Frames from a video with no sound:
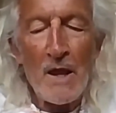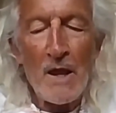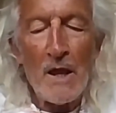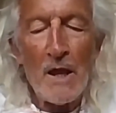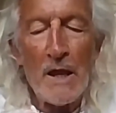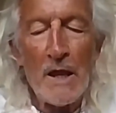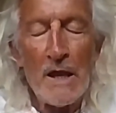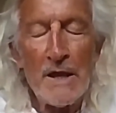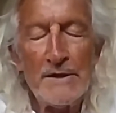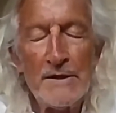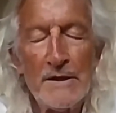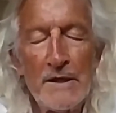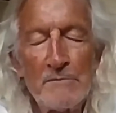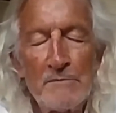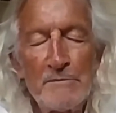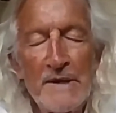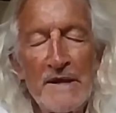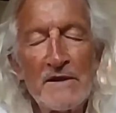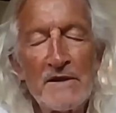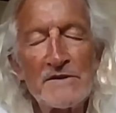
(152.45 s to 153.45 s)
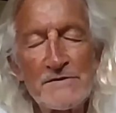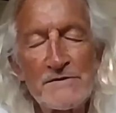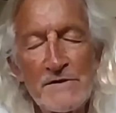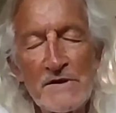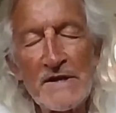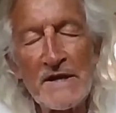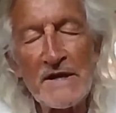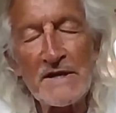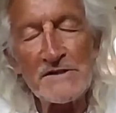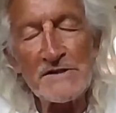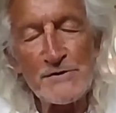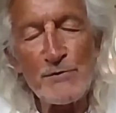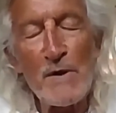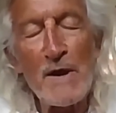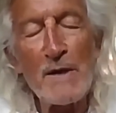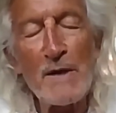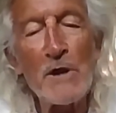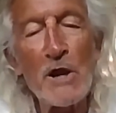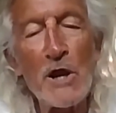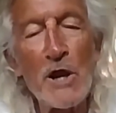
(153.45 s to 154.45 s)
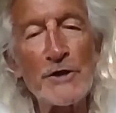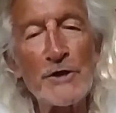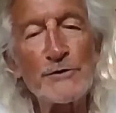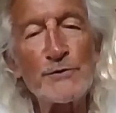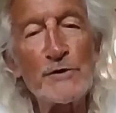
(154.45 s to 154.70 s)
and being that I swam a lot